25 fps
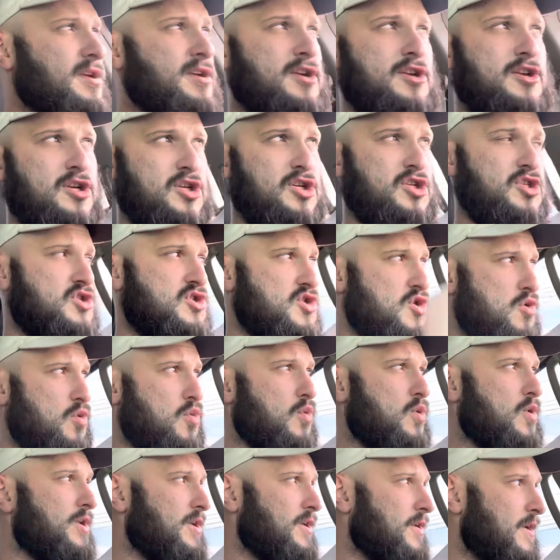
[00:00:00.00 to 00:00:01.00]
So
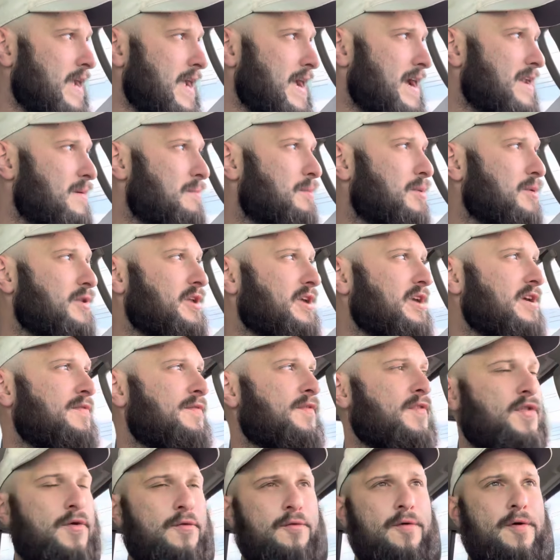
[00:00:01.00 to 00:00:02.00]
you gotta
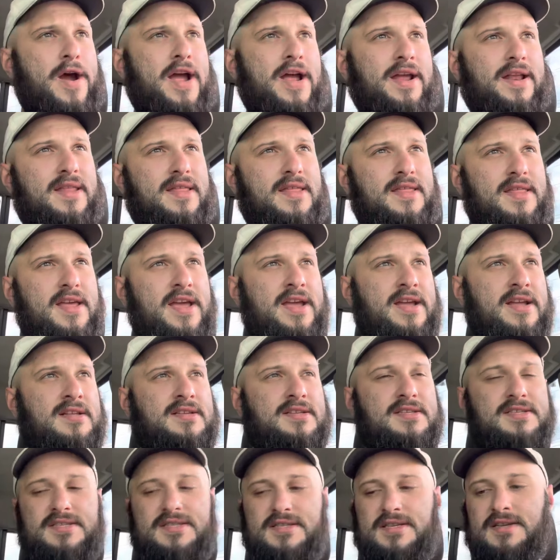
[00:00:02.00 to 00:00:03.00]
believe the right
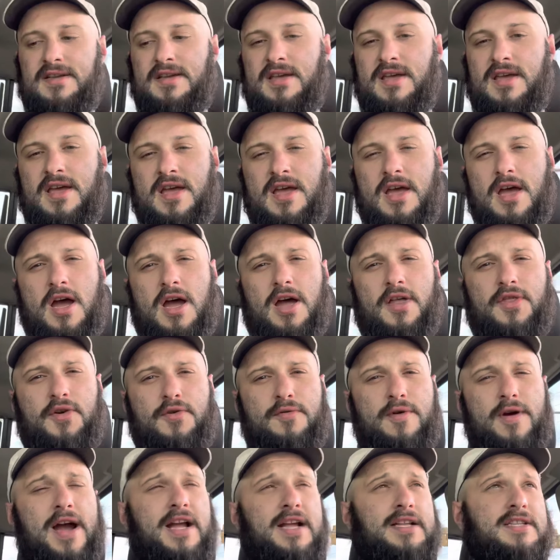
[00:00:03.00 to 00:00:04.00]
things at the
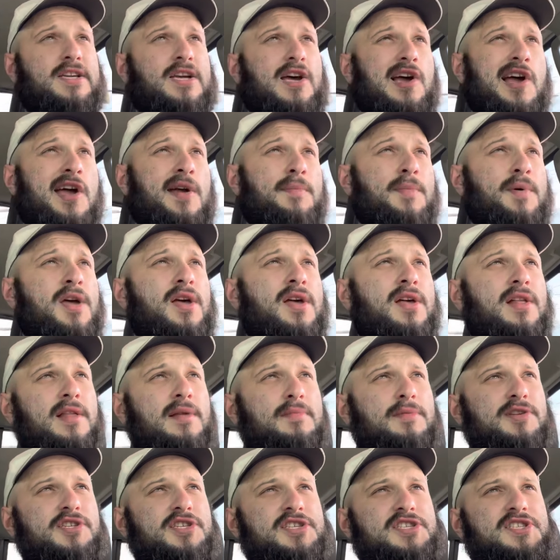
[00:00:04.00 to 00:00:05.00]
right time. Let
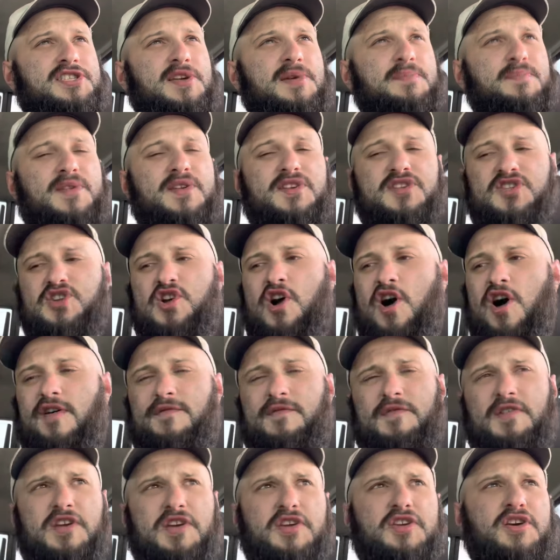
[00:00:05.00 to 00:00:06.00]
me just sip this
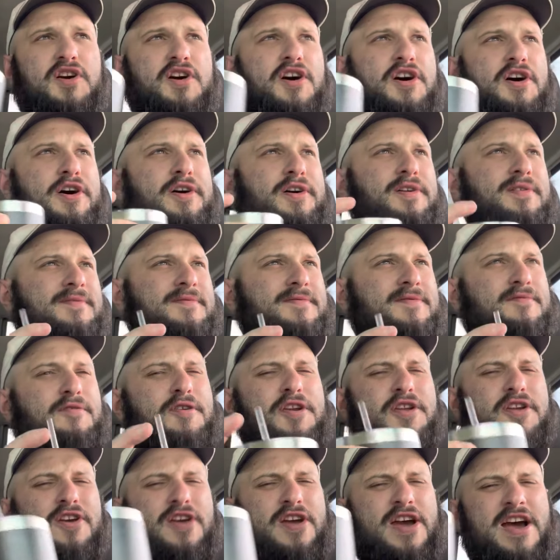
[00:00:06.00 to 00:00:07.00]
coffee. What
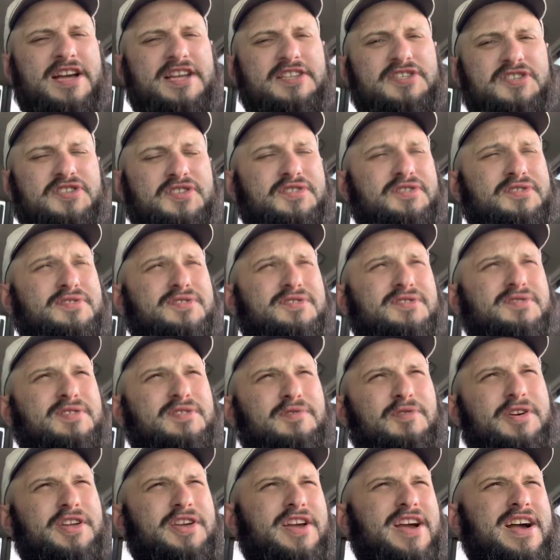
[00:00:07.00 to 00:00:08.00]
do you guys
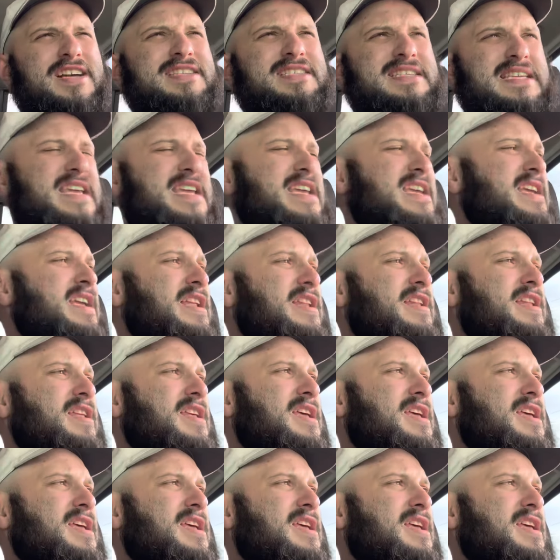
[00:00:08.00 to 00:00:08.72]
eat?